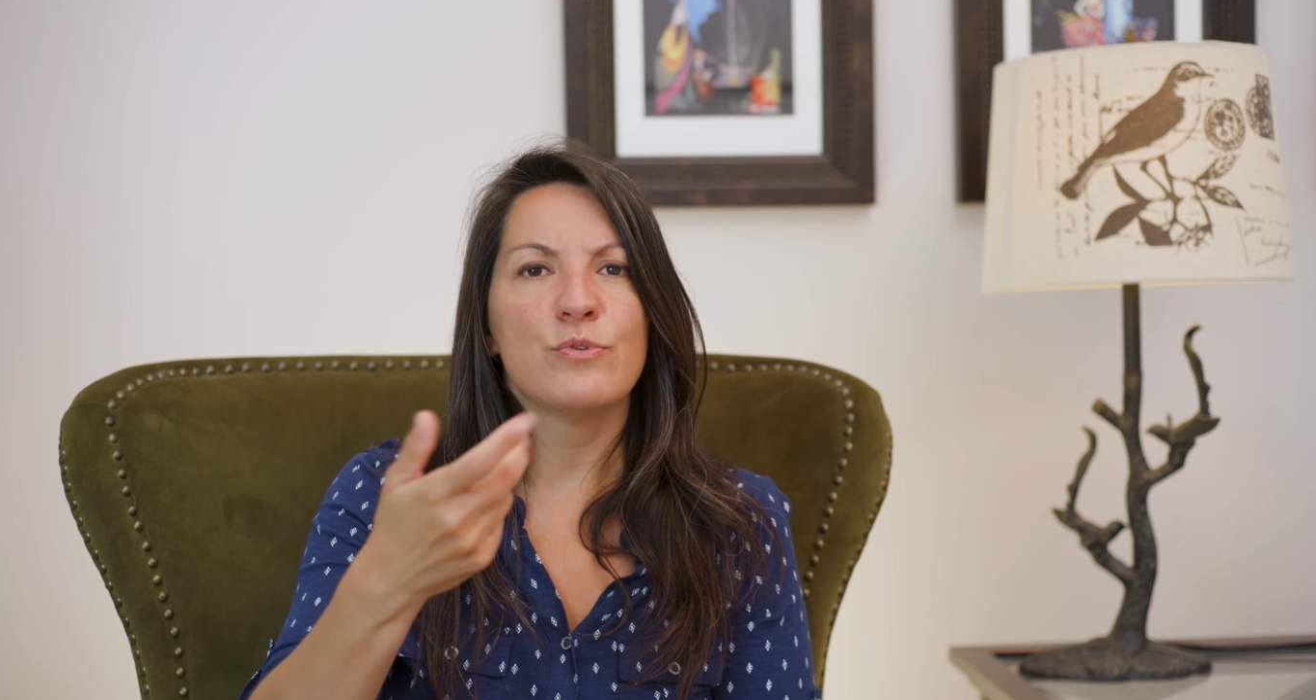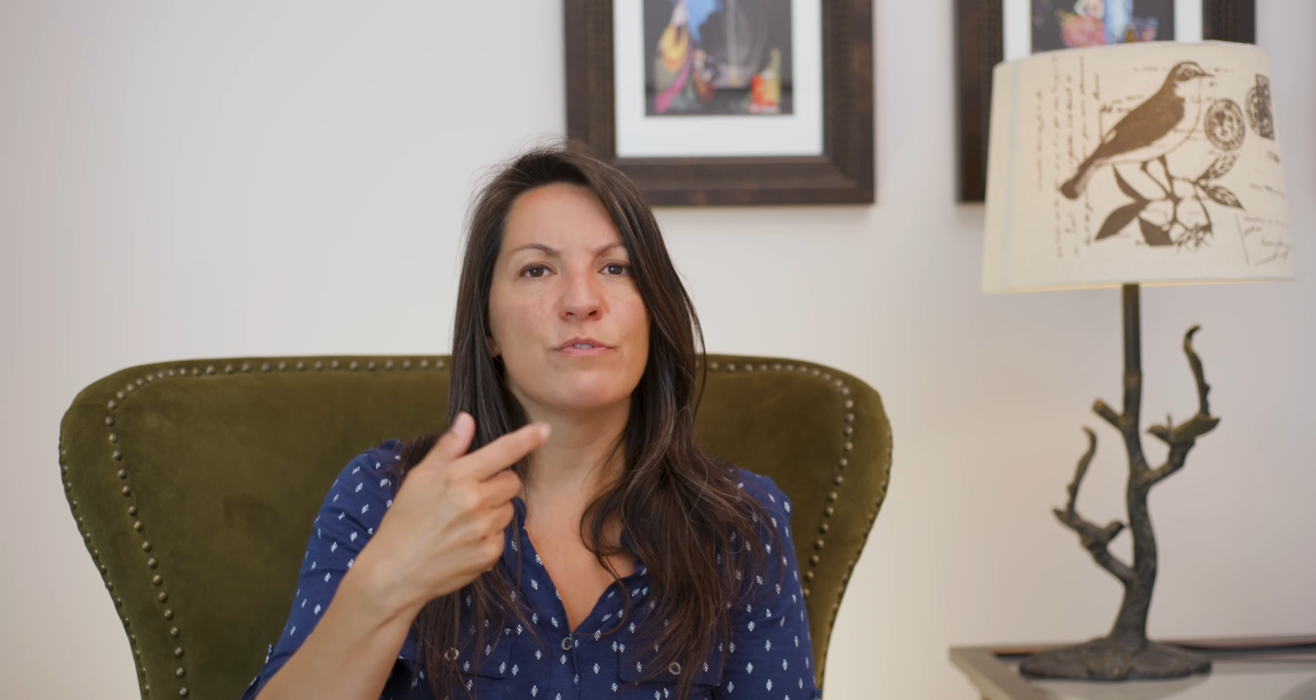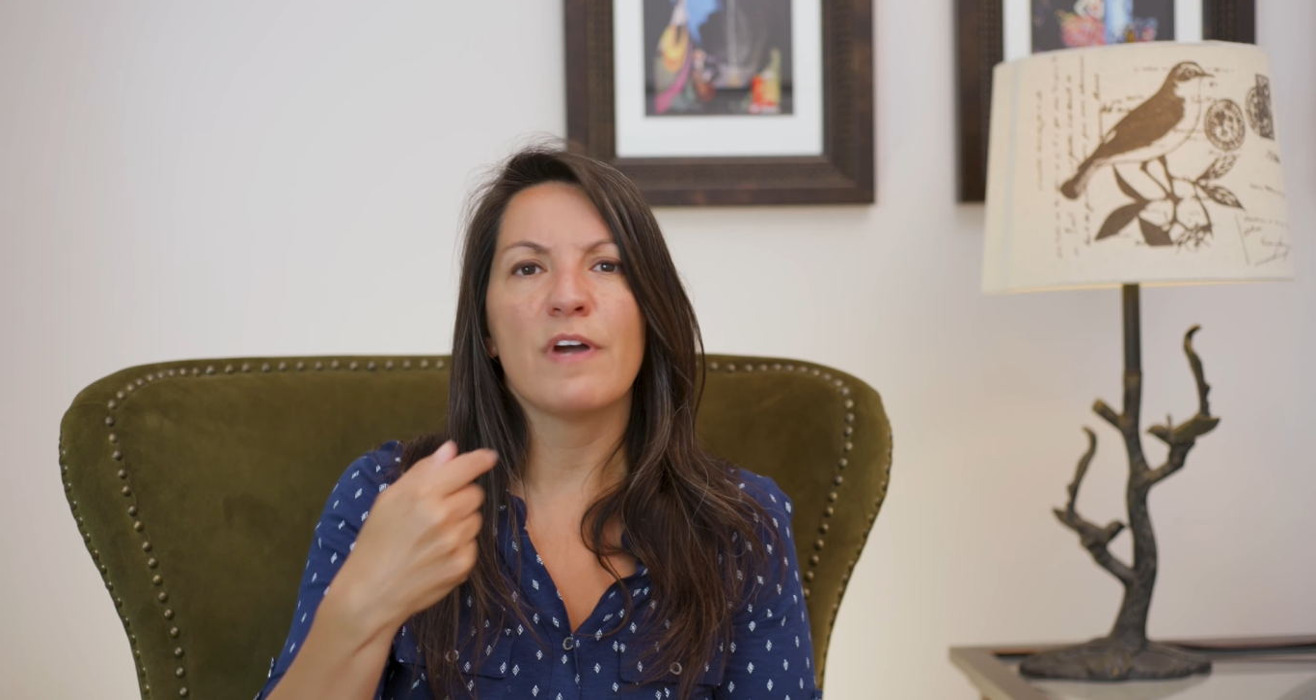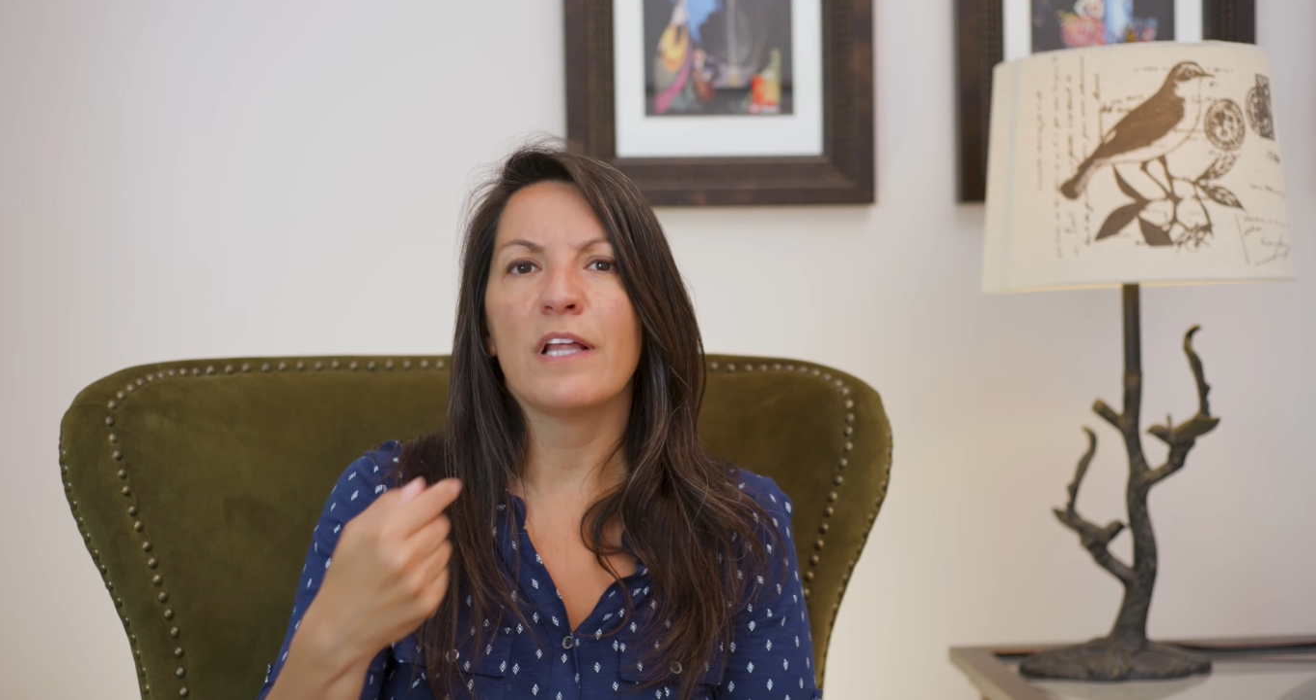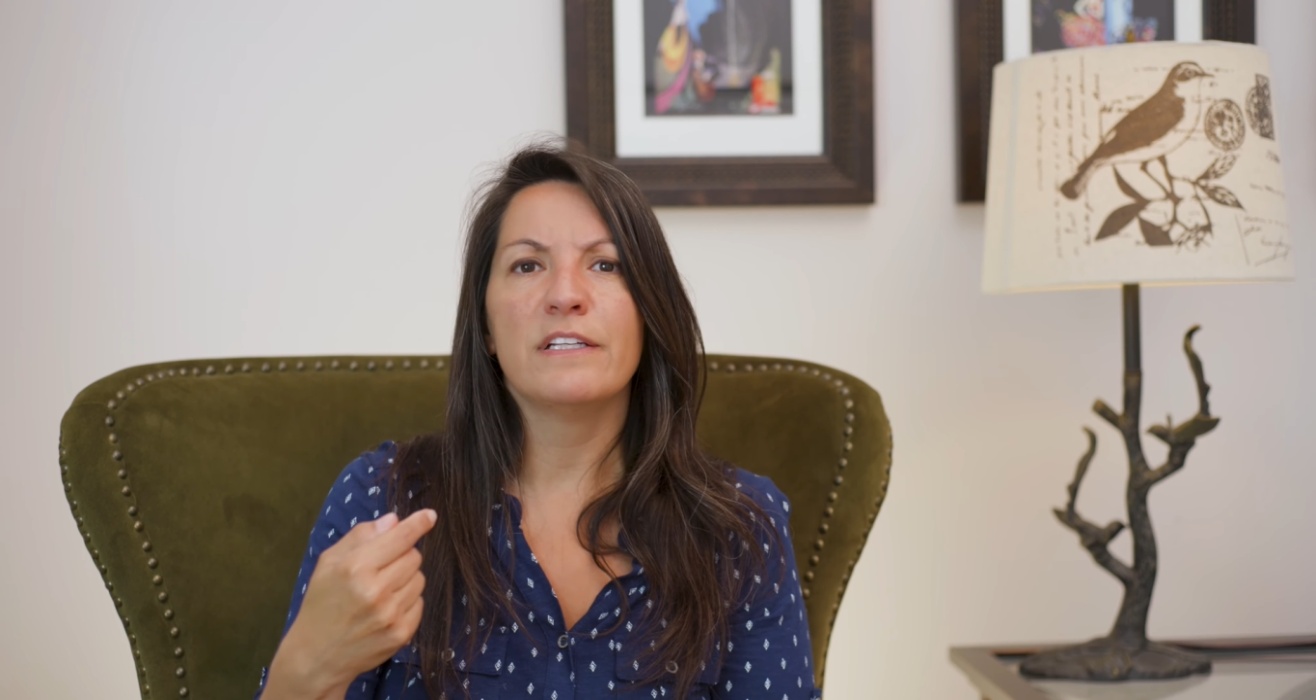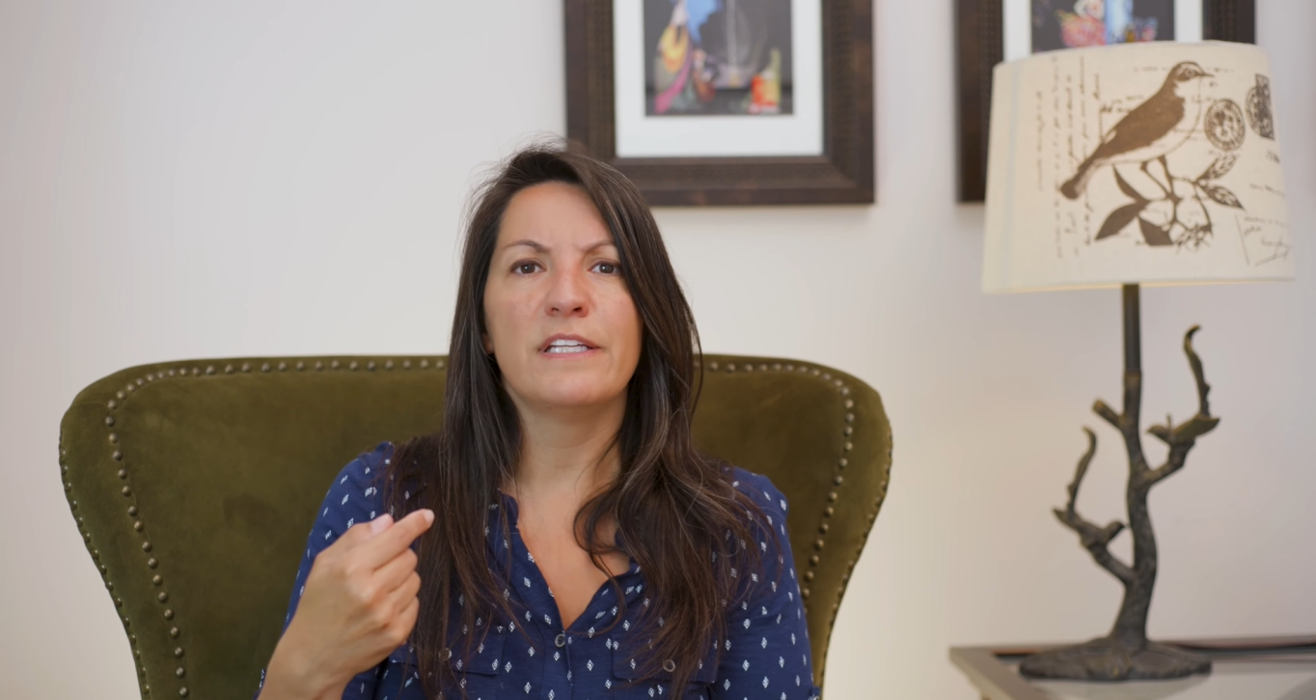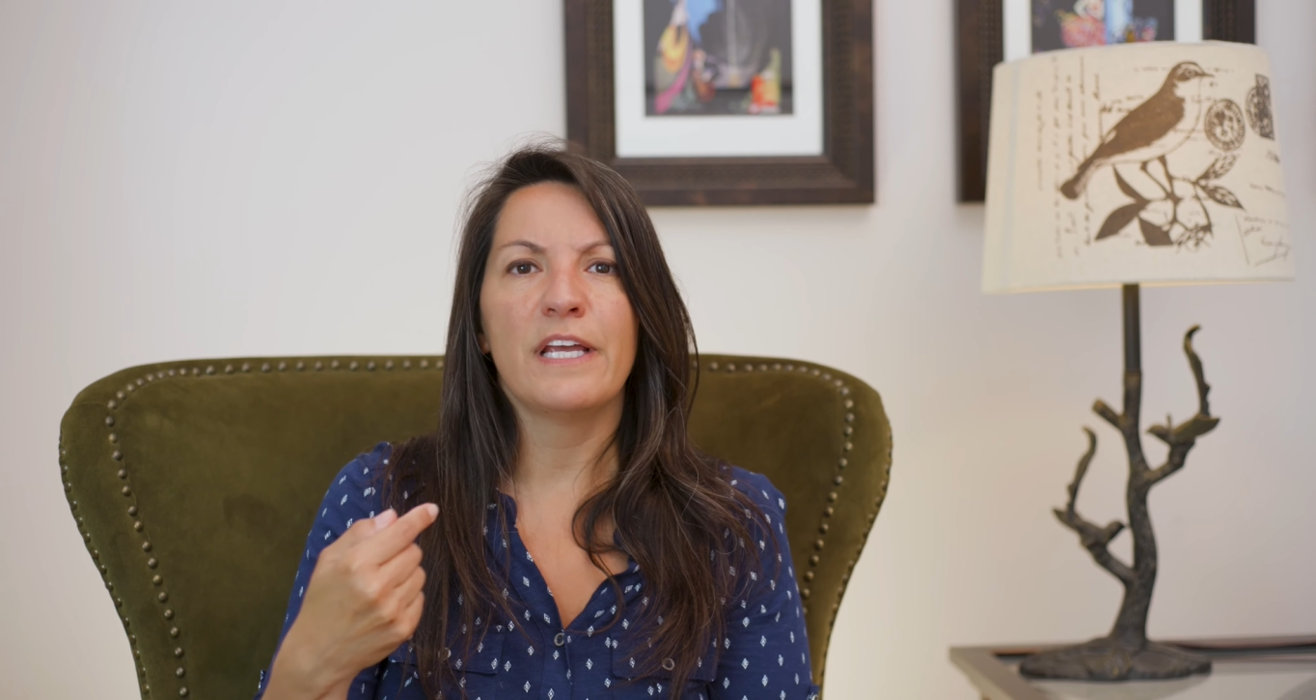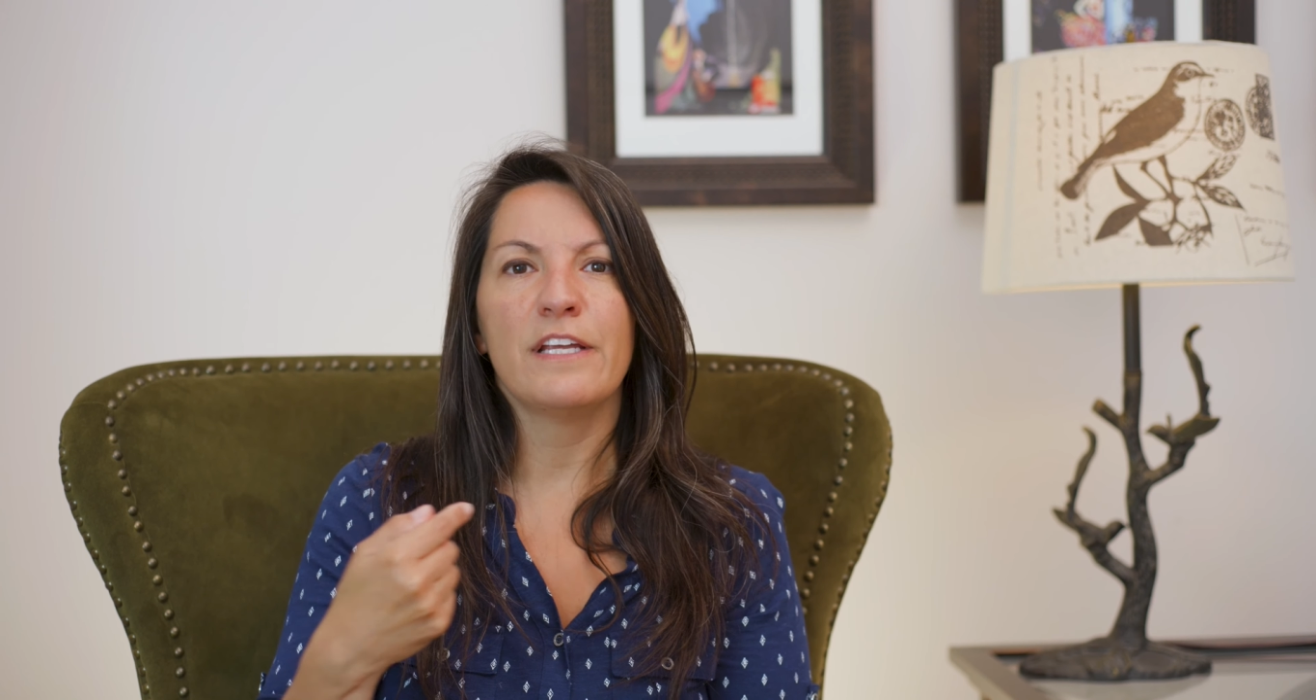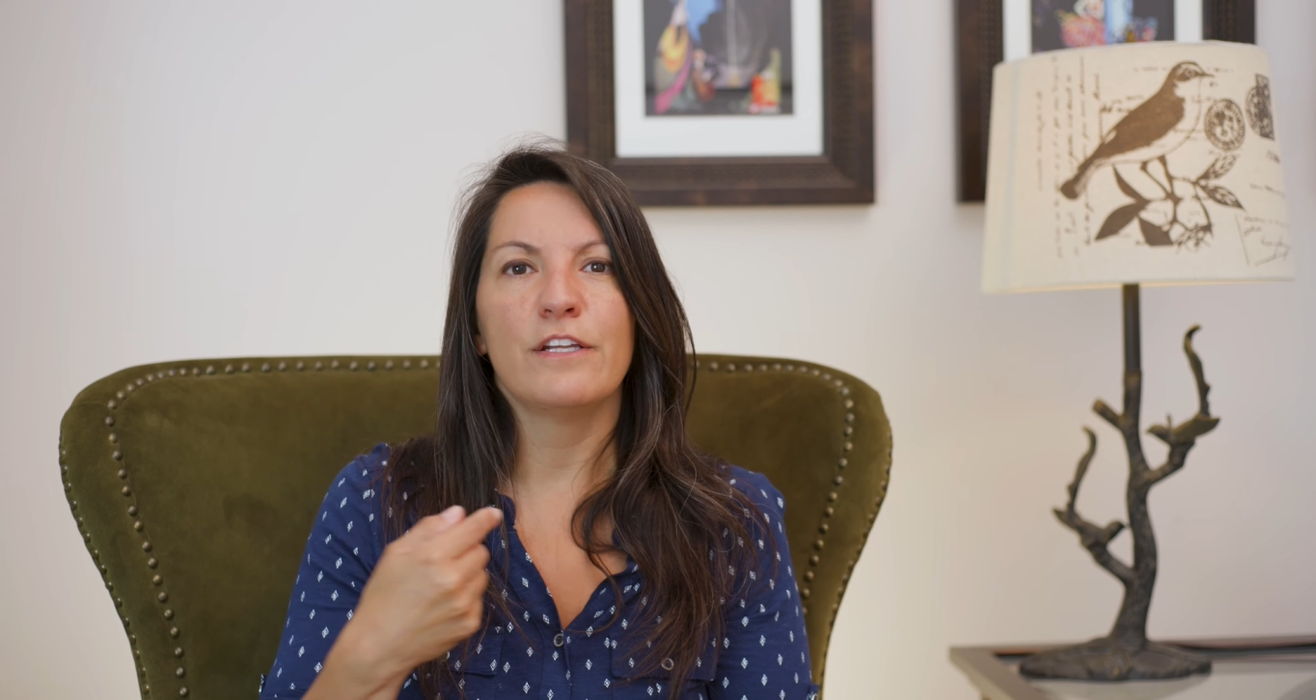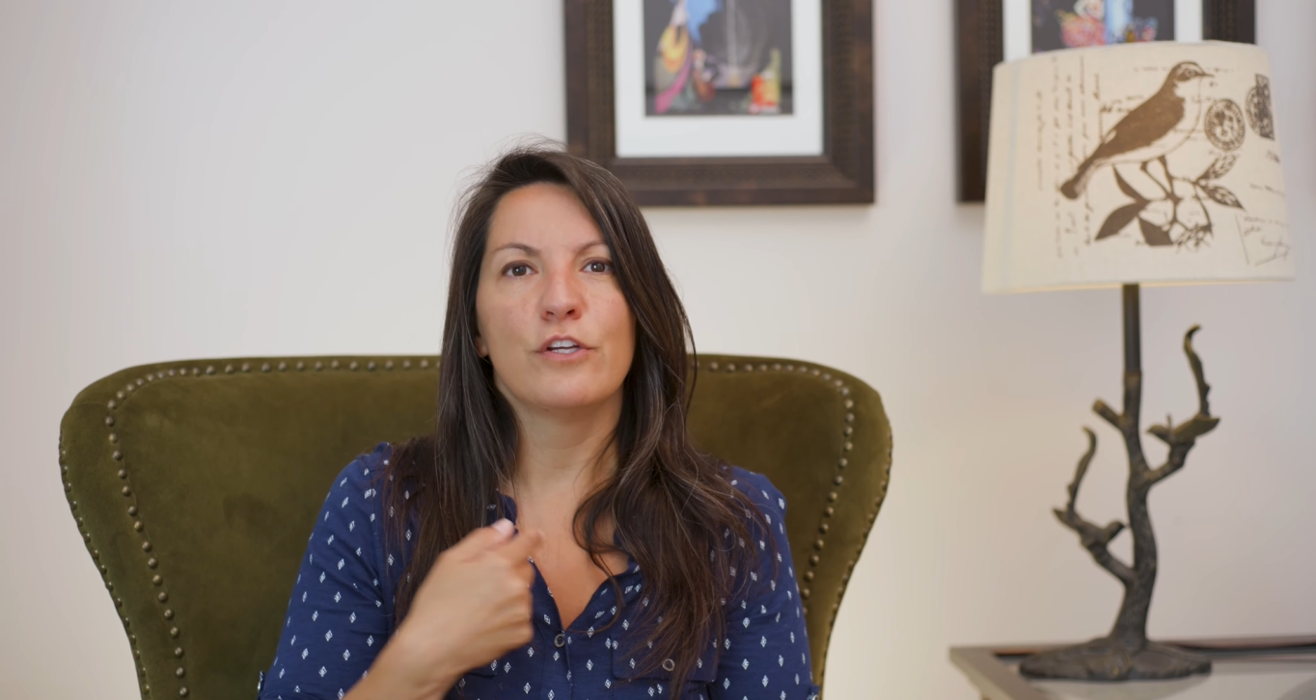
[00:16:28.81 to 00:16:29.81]
to
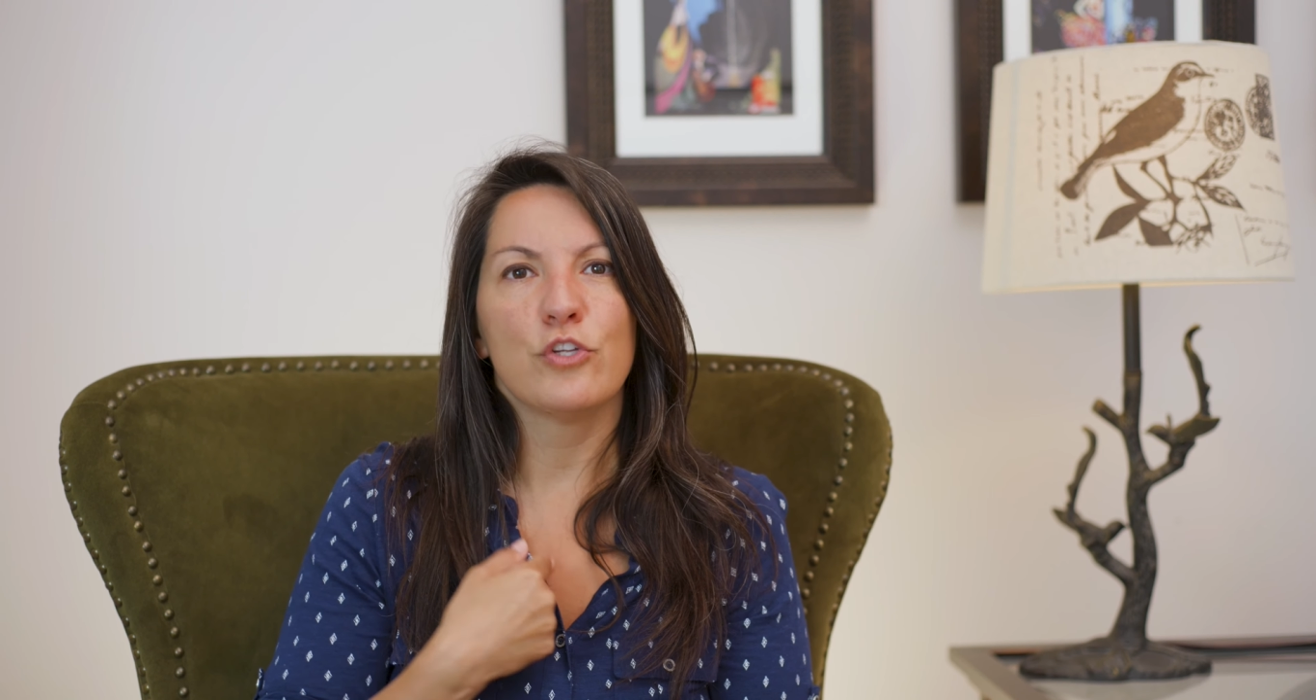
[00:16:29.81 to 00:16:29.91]
validate